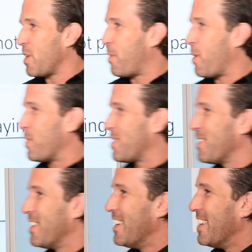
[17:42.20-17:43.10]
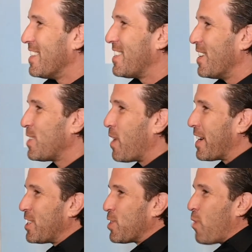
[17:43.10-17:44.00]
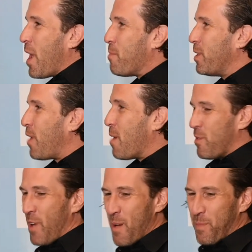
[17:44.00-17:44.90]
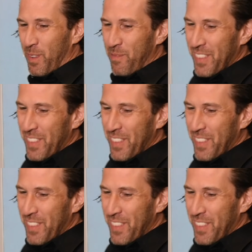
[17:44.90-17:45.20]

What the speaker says: on purpose. So this is where I could just ramble.